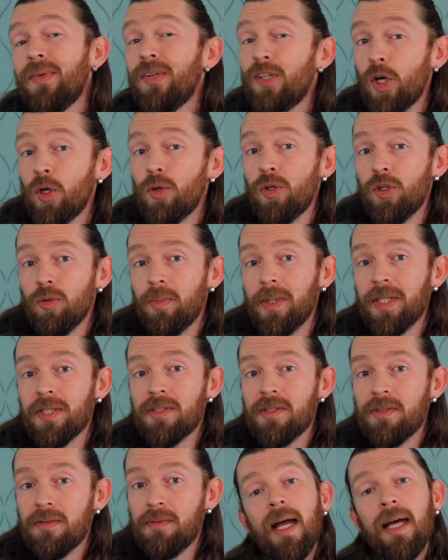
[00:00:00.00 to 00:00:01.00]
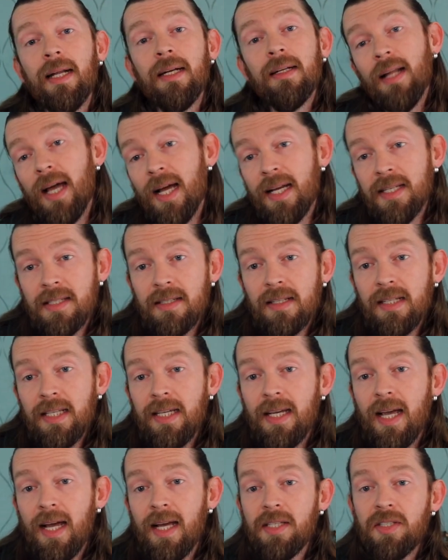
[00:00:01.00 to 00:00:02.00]
No newbies. And
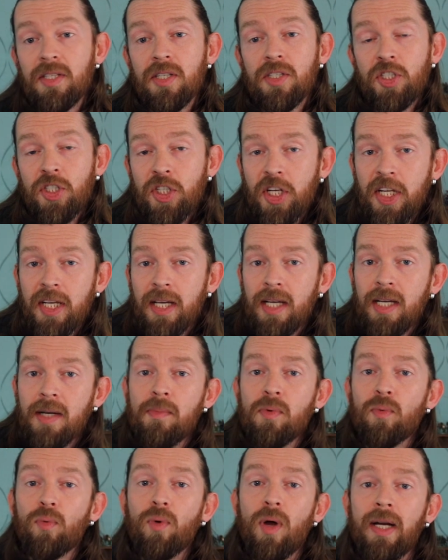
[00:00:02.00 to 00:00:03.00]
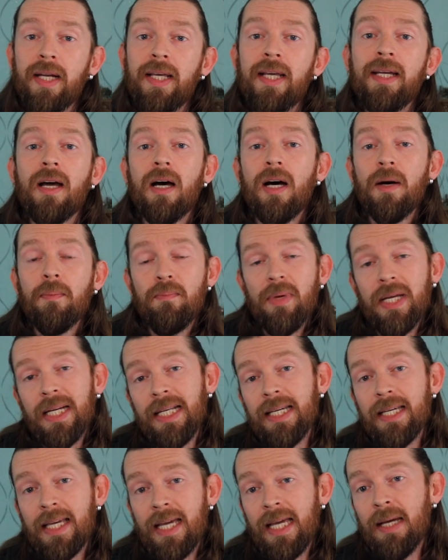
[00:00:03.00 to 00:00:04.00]
lastly, as a GM running a
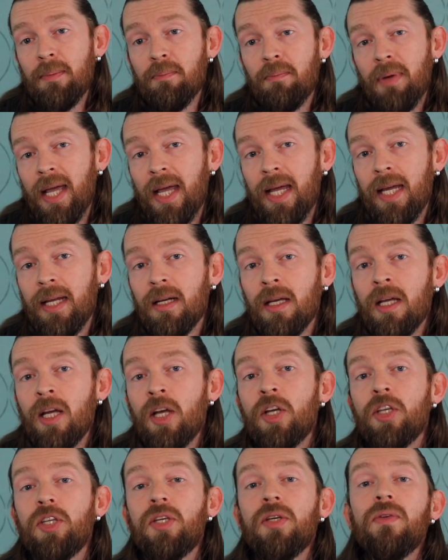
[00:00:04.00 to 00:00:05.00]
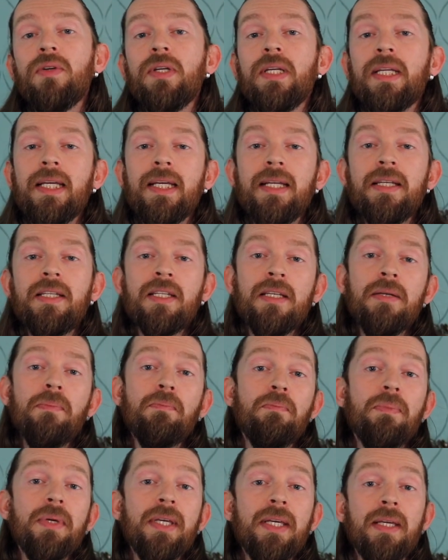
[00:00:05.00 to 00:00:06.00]
mini campaign, you need to
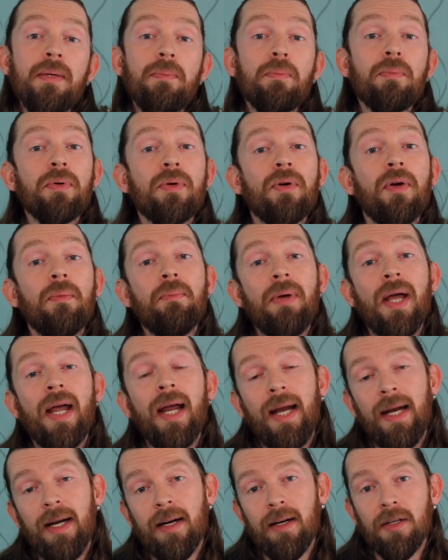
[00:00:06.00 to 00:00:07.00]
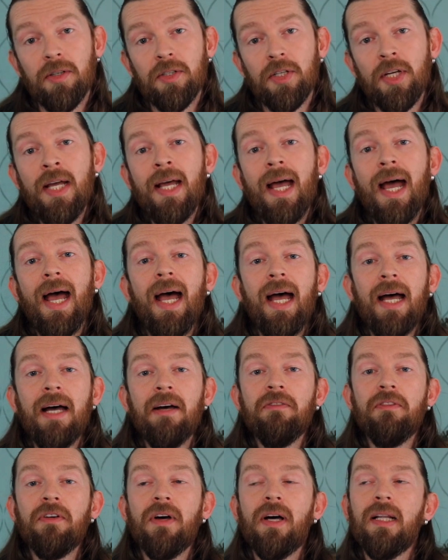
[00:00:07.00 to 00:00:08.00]
be prepared.
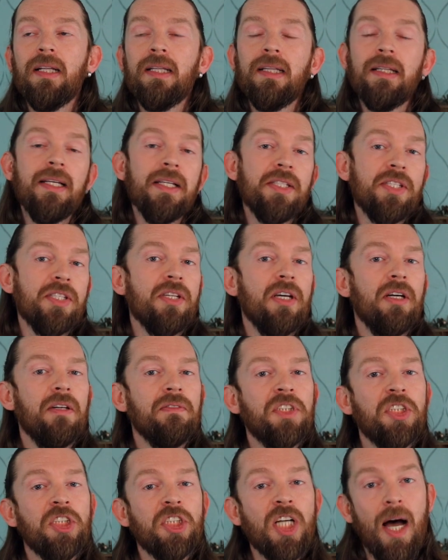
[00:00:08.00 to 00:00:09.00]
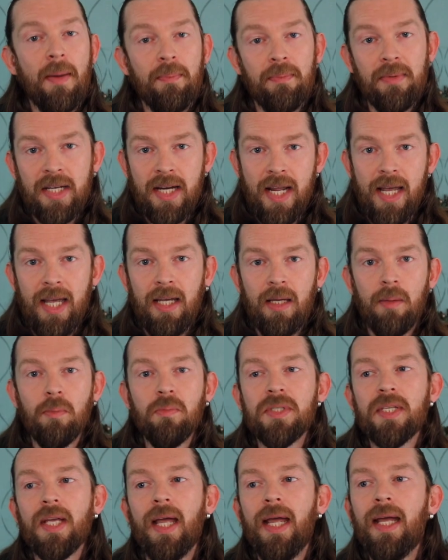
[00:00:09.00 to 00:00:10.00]
Have a list of shop
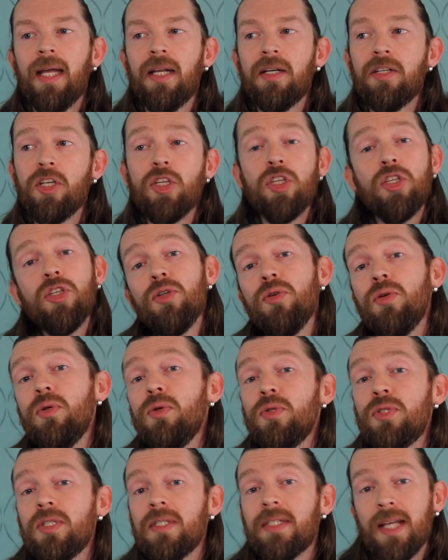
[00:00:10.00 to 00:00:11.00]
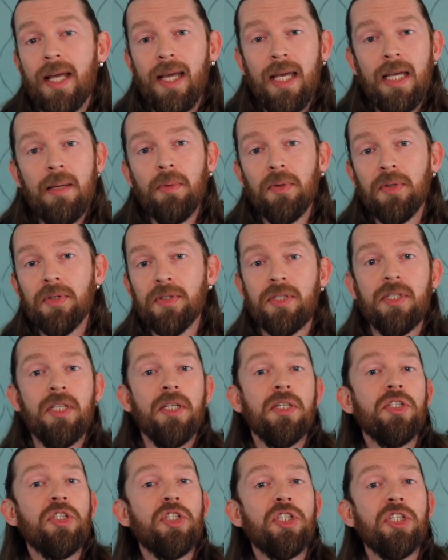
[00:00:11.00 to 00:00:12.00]
names and use tables
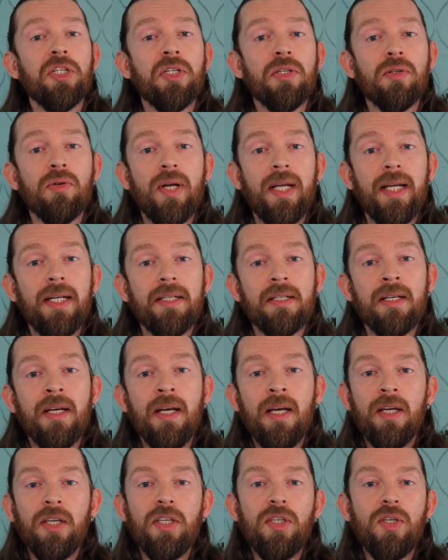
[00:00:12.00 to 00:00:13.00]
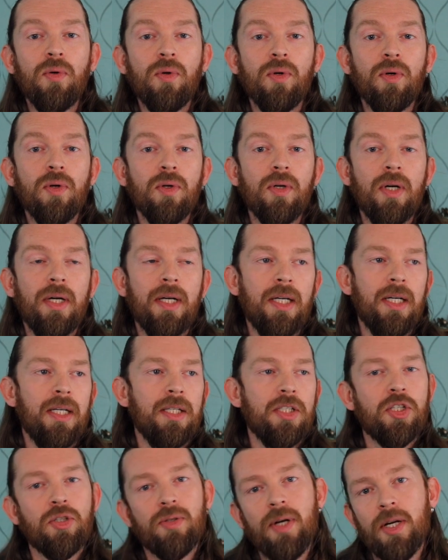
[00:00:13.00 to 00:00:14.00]
to generate your
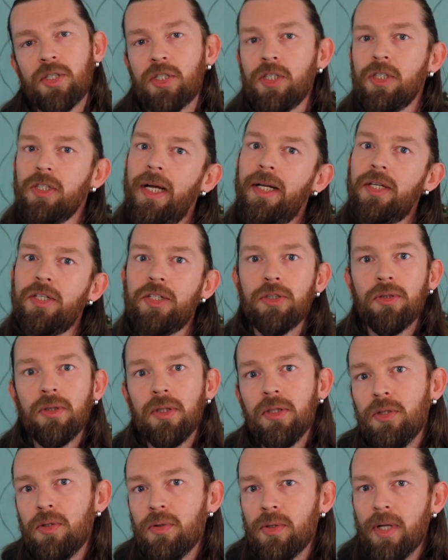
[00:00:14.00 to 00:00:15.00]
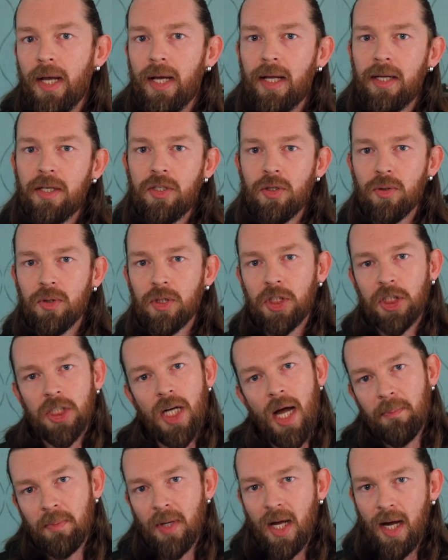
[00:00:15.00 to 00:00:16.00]
uh, treasure and your loot and your
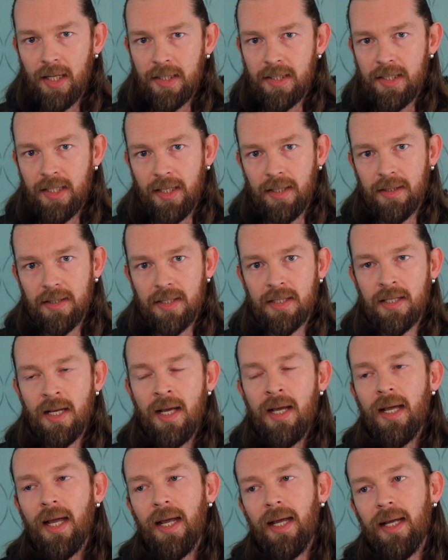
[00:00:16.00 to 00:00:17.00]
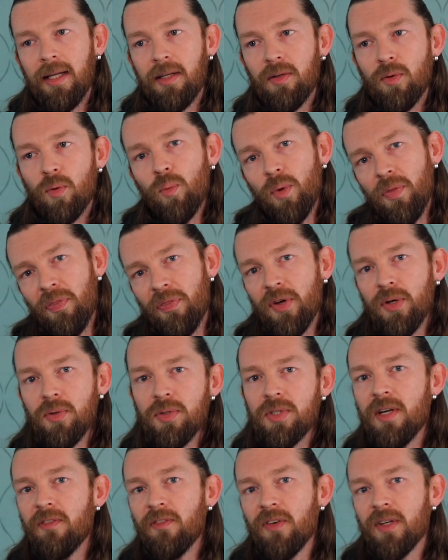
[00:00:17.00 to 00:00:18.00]
shop contents. And with
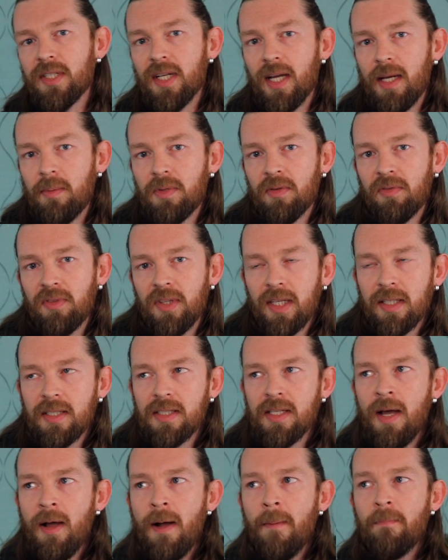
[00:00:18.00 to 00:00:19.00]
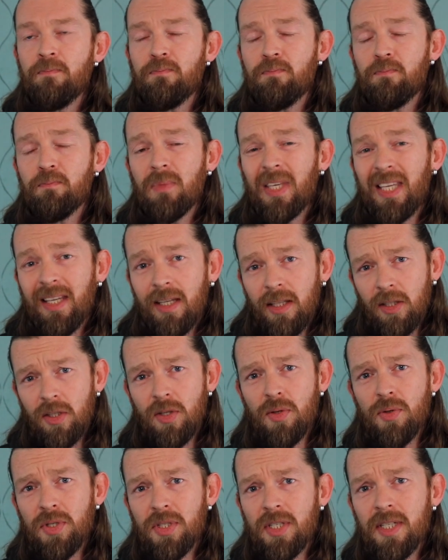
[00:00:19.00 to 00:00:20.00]
those different types of things, get
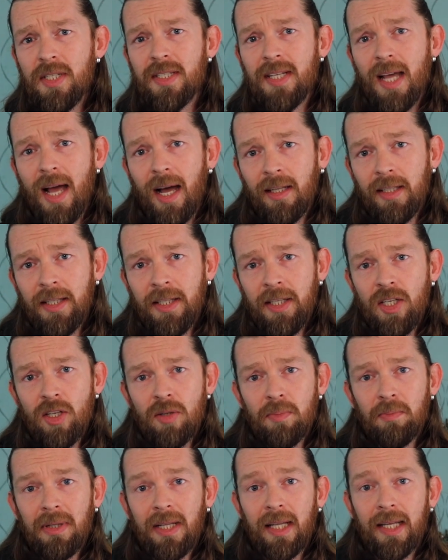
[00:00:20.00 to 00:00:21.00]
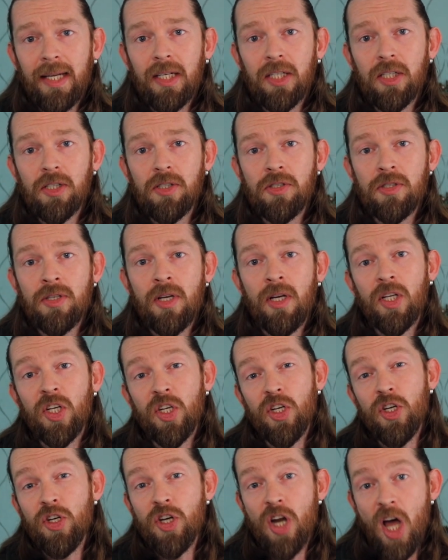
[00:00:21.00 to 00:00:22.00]
used to telling your players
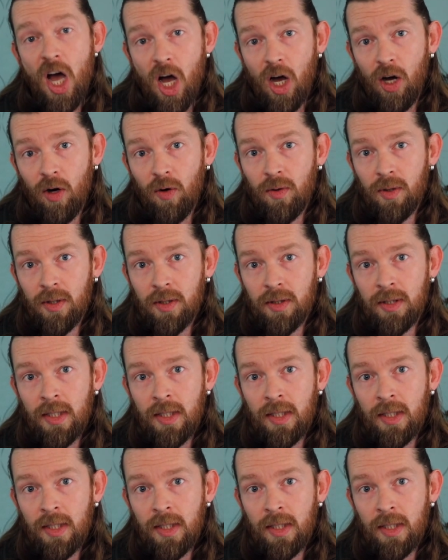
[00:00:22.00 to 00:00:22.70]
no.